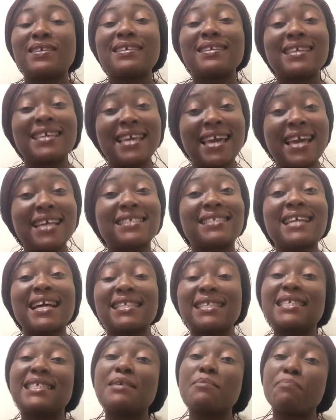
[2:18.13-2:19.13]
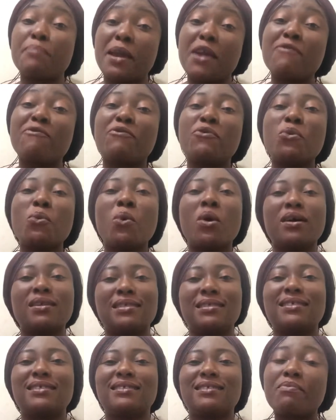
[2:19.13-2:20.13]
Yes, that is a painful one.
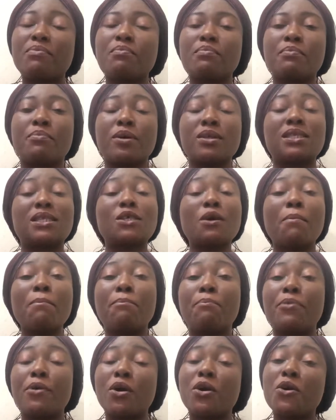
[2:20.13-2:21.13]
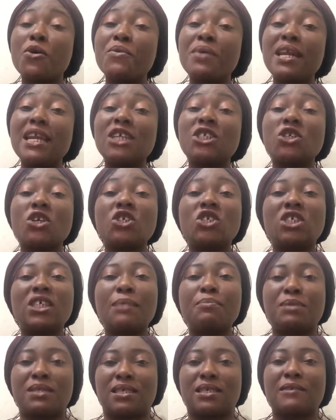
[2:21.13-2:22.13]
But some broken
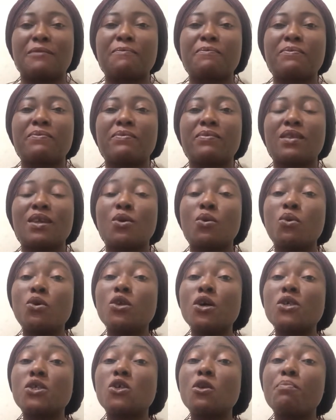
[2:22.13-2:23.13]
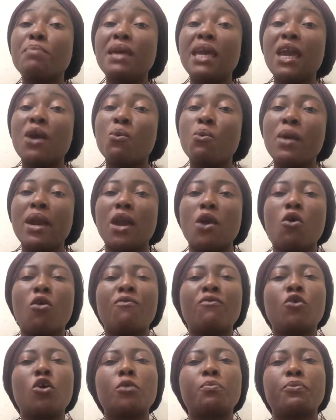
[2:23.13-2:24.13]
relationships could also be a way
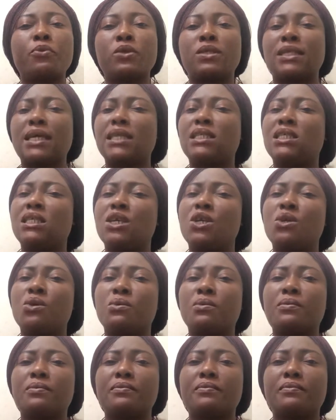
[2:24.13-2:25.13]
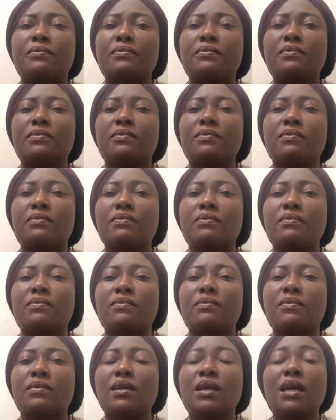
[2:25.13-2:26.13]
of God protecting you.
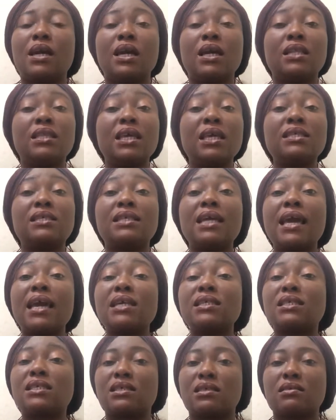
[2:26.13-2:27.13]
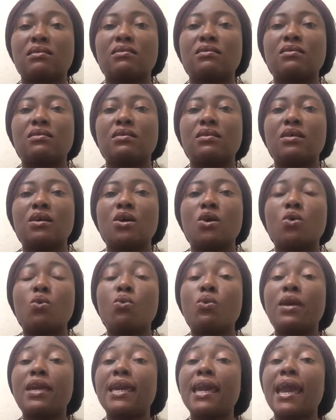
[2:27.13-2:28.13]
These days,
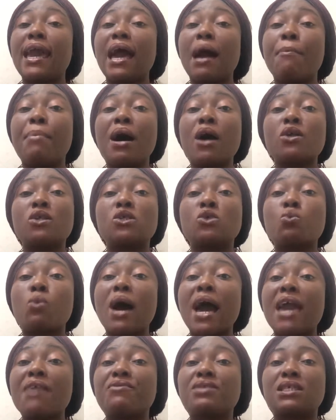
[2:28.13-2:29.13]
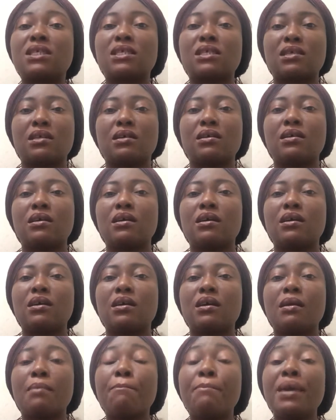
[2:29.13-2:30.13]
we hear about wives
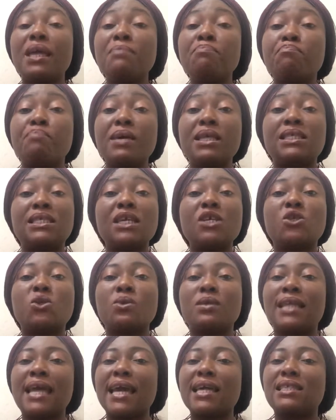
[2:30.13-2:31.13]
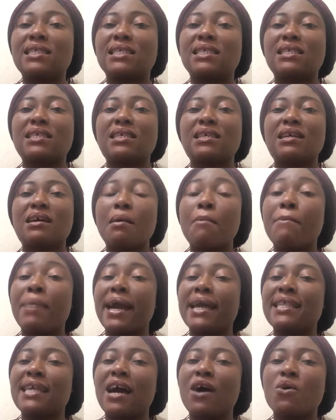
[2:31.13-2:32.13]
being beaten to death
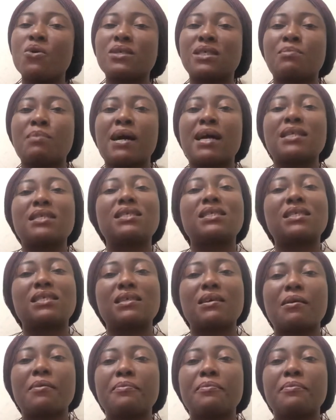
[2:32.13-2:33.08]
by their husbands.